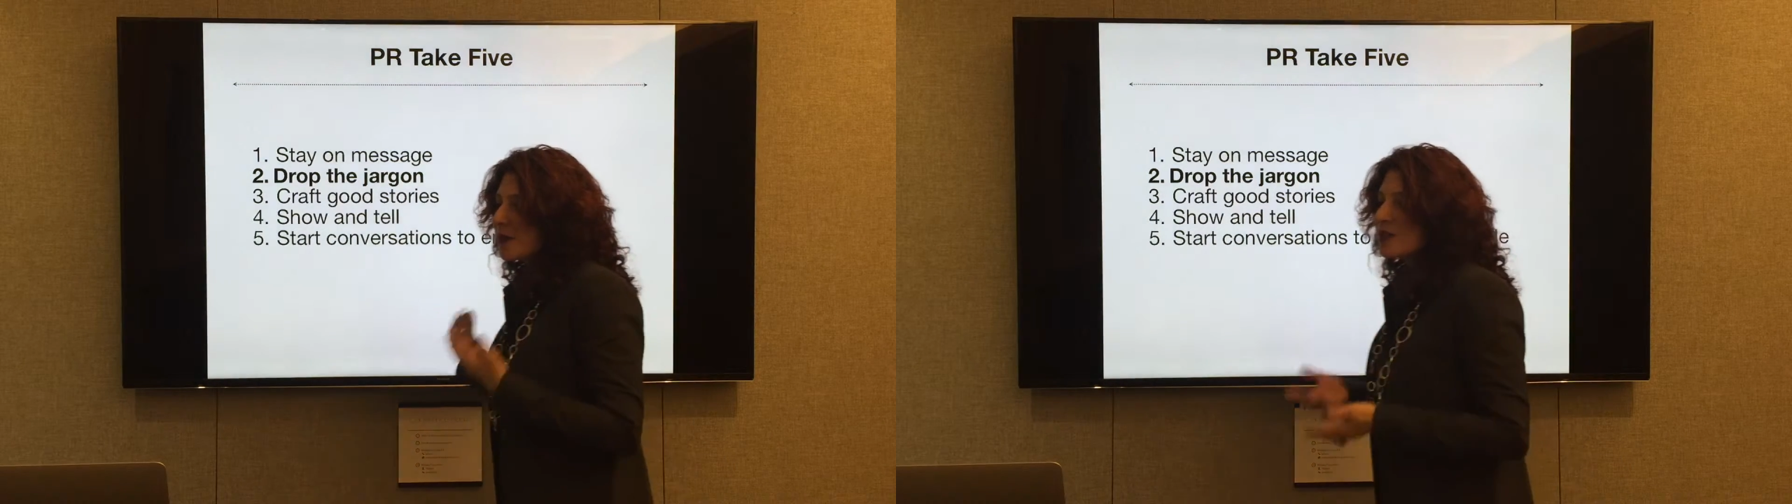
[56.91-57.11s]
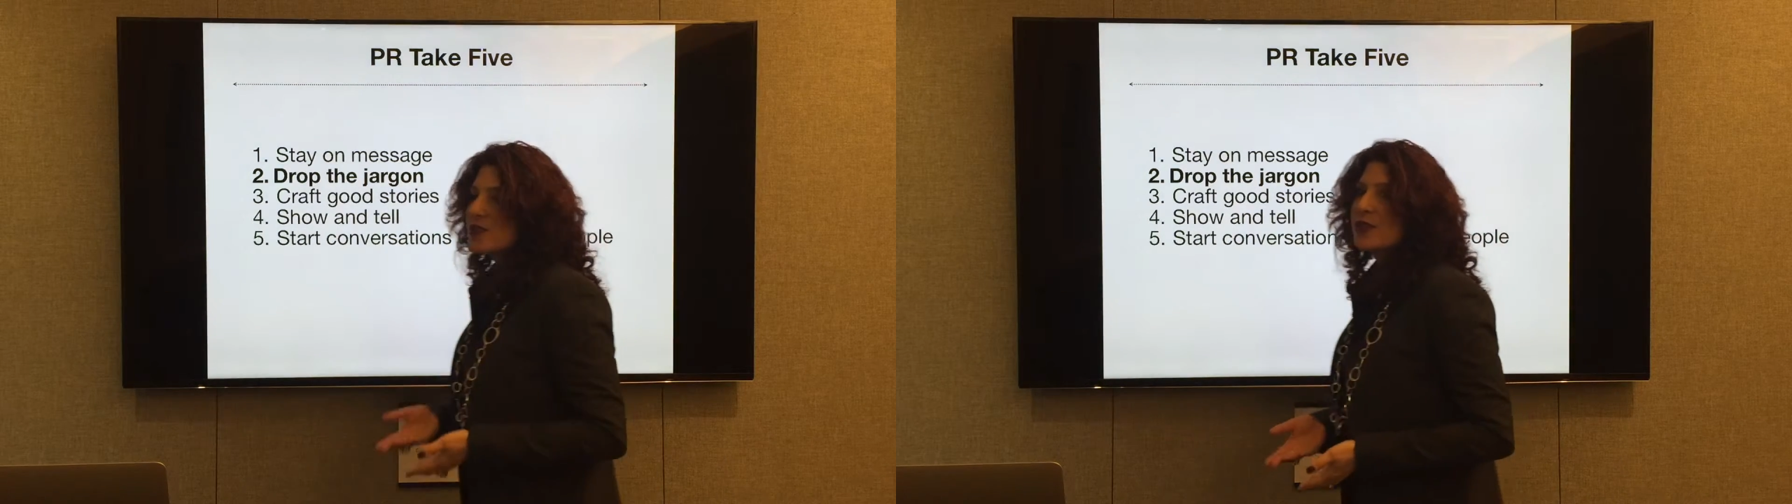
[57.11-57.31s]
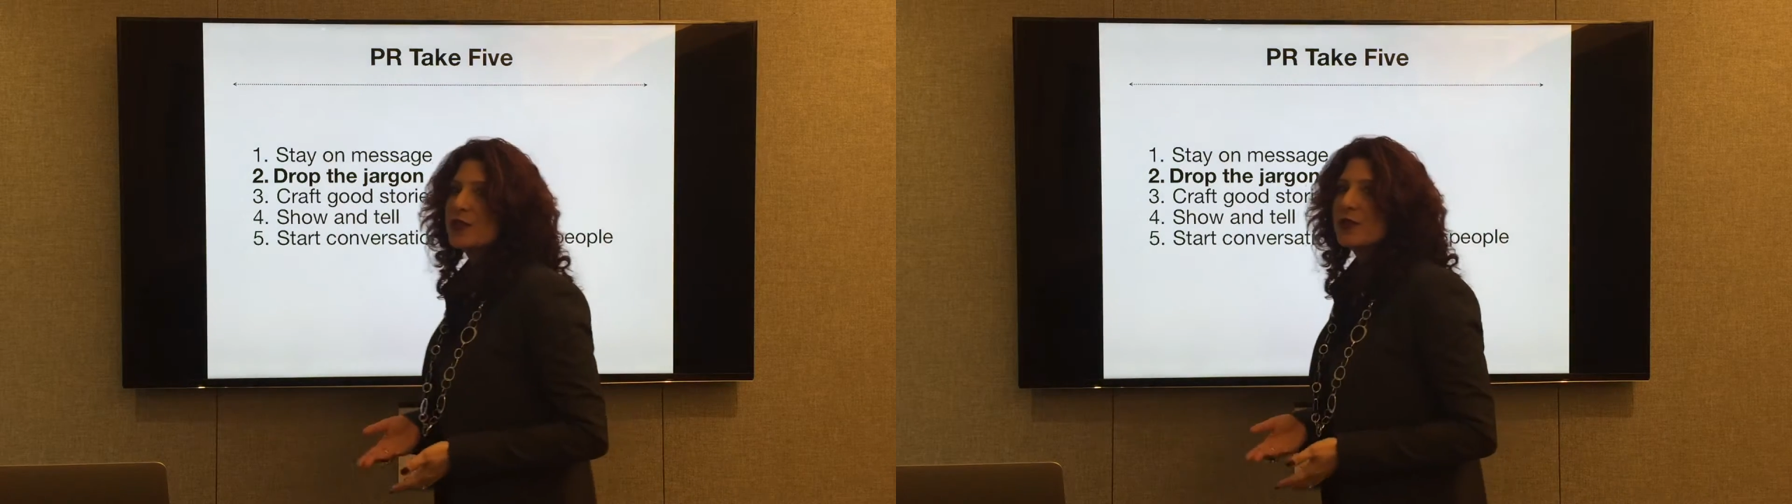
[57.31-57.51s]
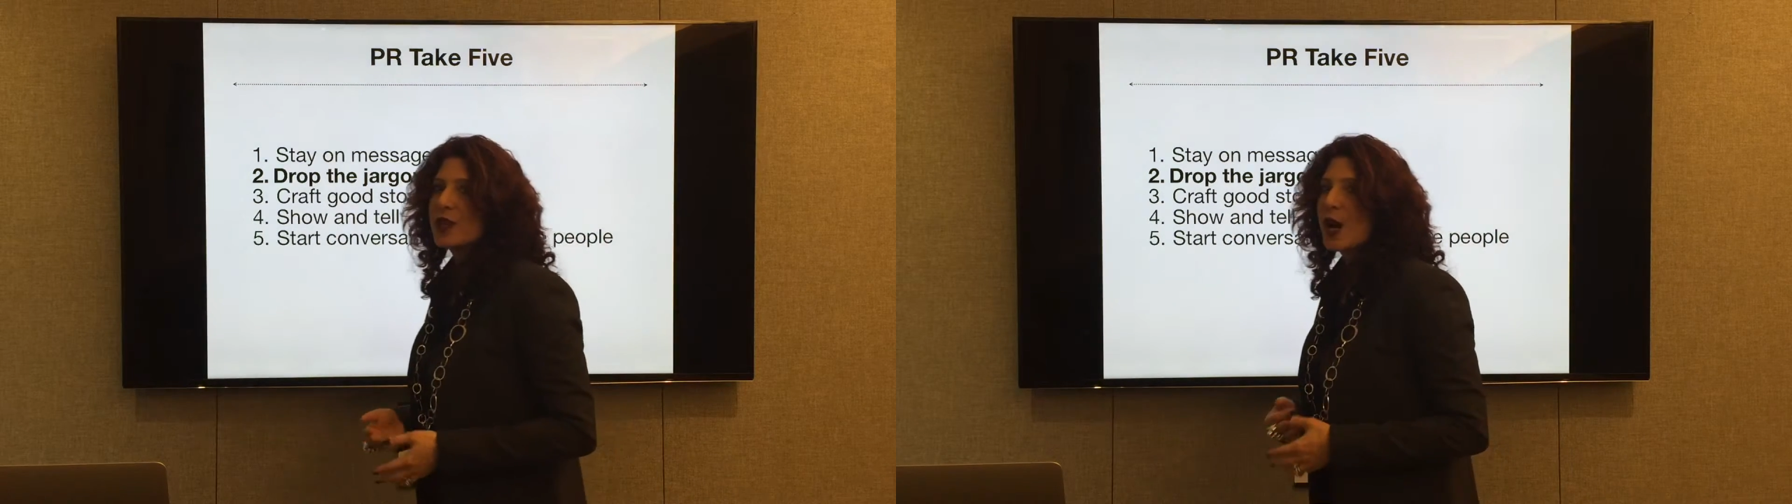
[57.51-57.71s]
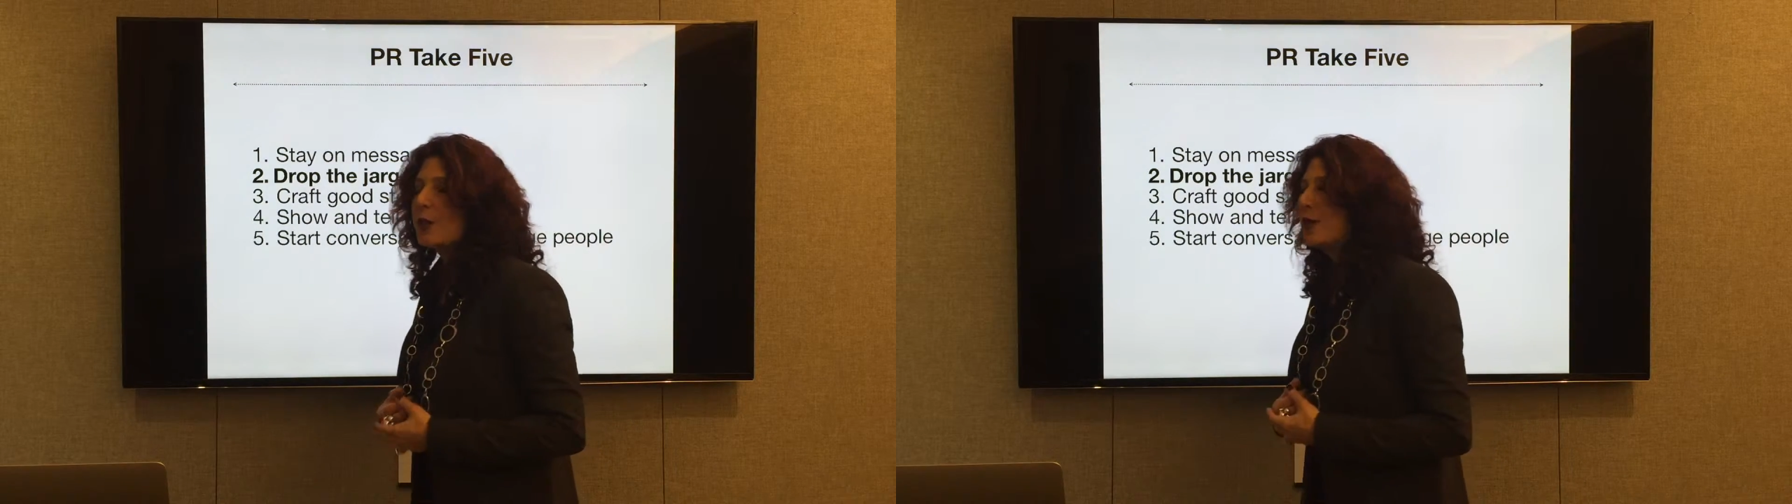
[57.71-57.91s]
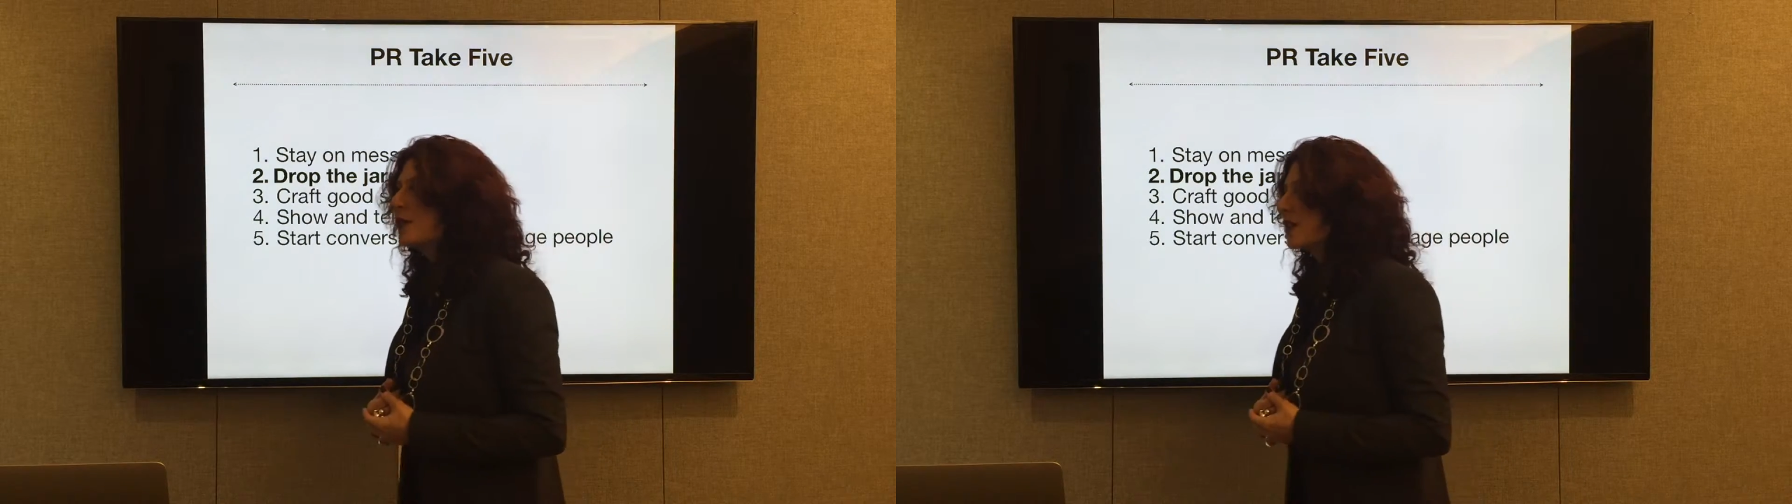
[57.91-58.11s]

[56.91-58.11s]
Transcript: going to show you a couple of